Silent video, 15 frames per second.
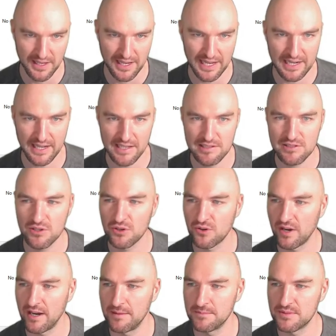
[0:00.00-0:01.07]
and
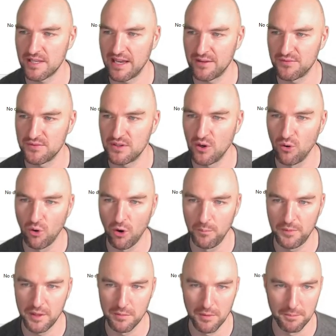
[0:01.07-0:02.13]
histograms have no
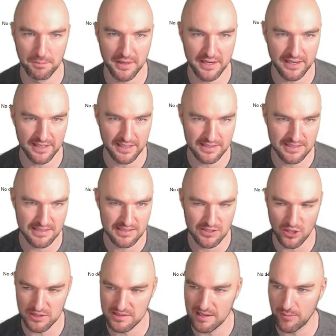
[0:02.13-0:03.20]
optimum binning. This is
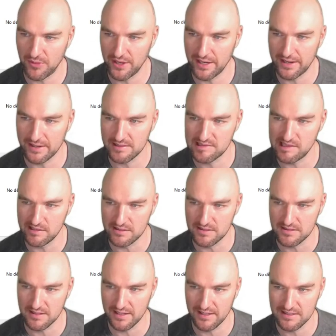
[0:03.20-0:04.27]
not something that
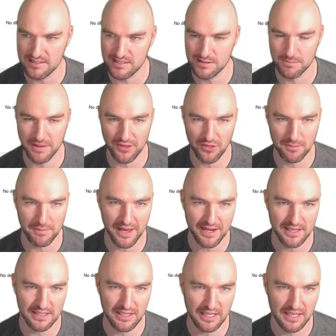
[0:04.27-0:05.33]
exists. Yeah? This is
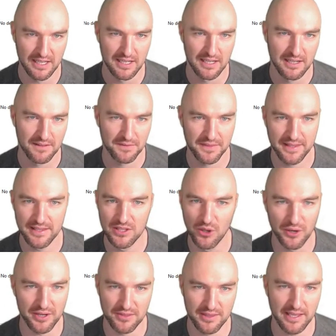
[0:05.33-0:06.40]
mathematically
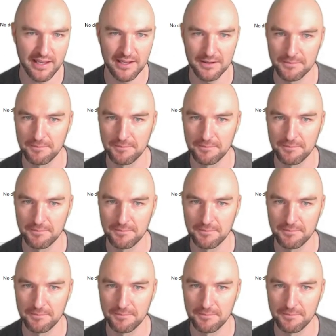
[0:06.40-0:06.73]
not a thing.